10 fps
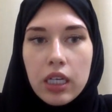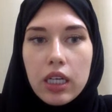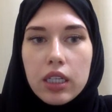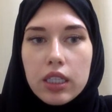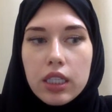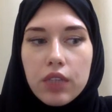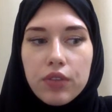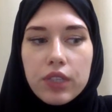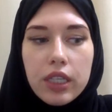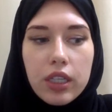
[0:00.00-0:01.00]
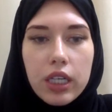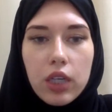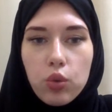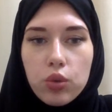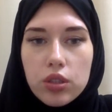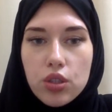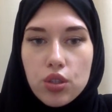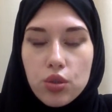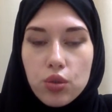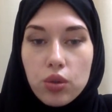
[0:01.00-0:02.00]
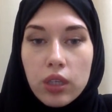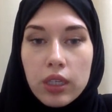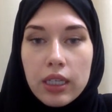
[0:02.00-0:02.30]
if they really want to